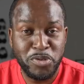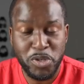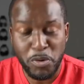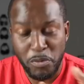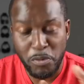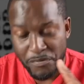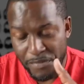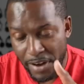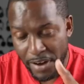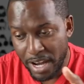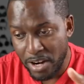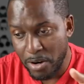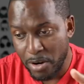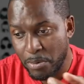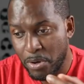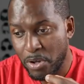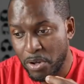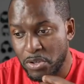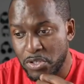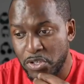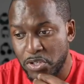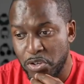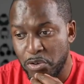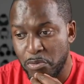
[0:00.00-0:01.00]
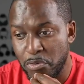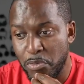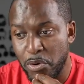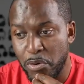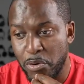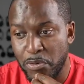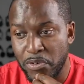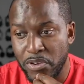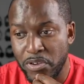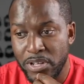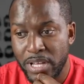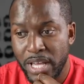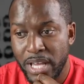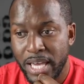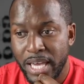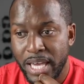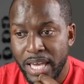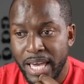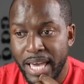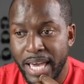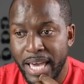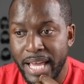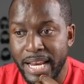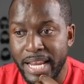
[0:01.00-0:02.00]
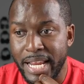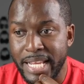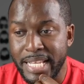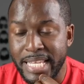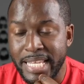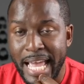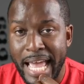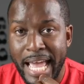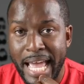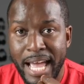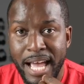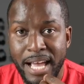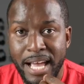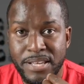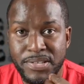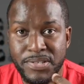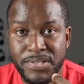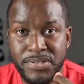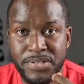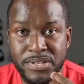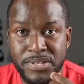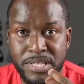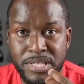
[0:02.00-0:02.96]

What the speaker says: So we fired up Call of Duty Mobile, and it has